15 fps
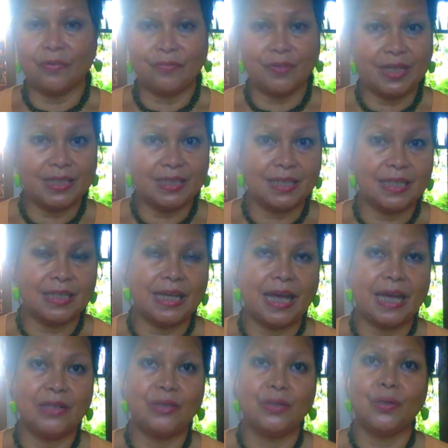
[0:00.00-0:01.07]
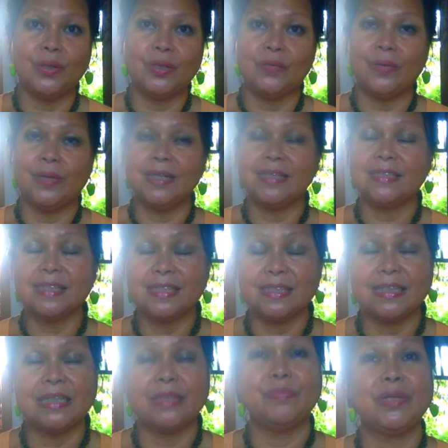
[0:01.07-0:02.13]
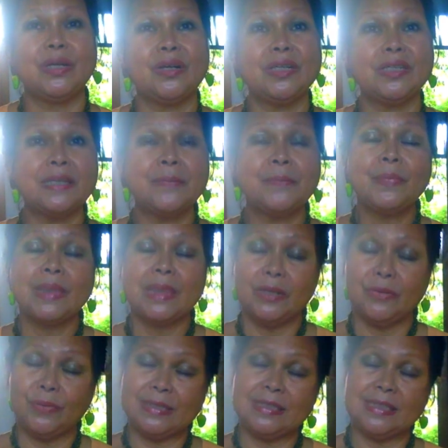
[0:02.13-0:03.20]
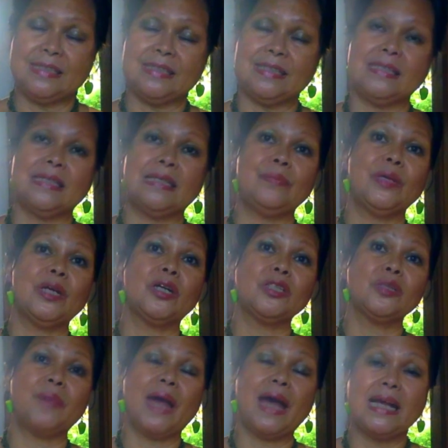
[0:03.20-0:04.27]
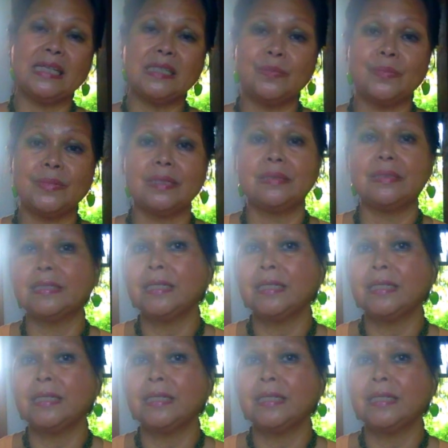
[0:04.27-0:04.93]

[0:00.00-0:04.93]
of Italy. I don't know the one in Sicily, because the ones in Sicily, because my husband,